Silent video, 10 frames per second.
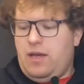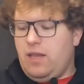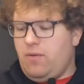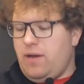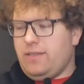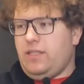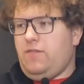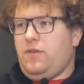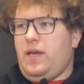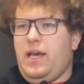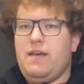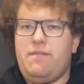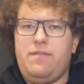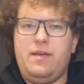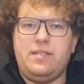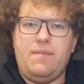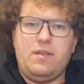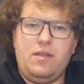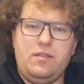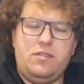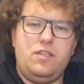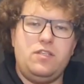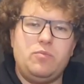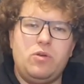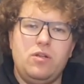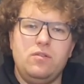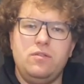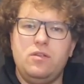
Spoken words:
Otherwise, if you have something like this digiboil,